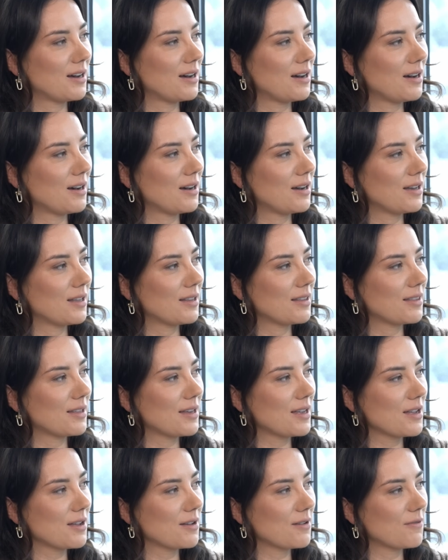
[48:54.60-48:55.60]
I
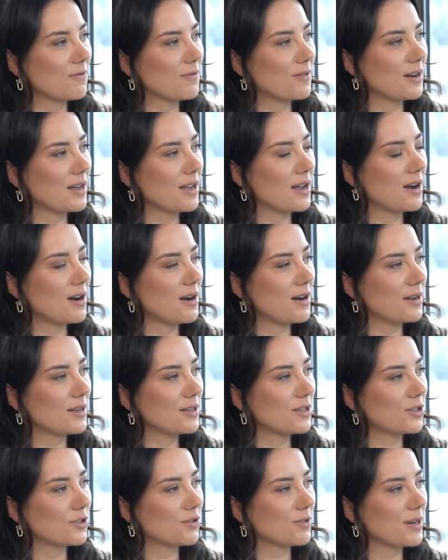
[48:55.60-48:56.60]
think for like high
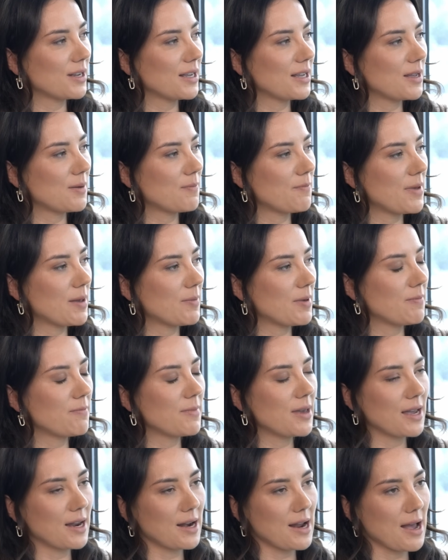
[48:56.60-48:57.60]
street, maybe
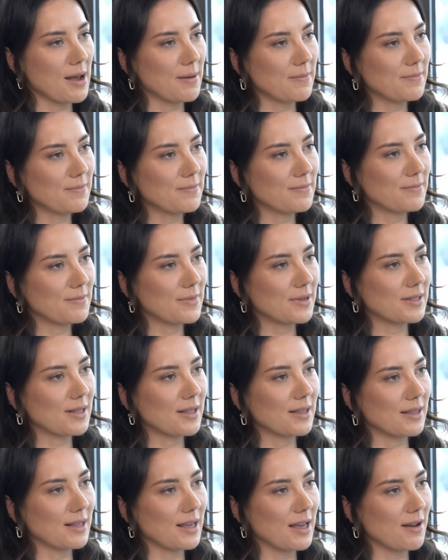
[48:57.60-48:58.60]
M&M, because I
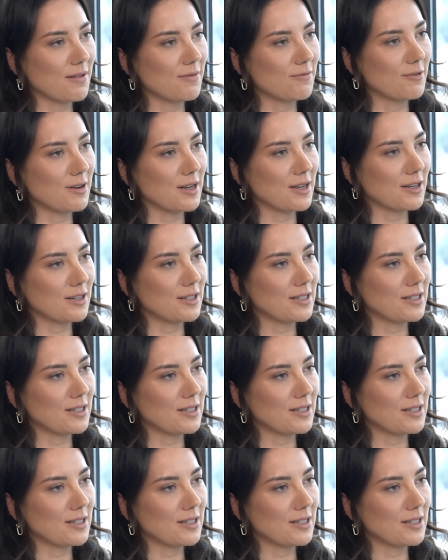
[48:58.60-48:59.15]
think they have really good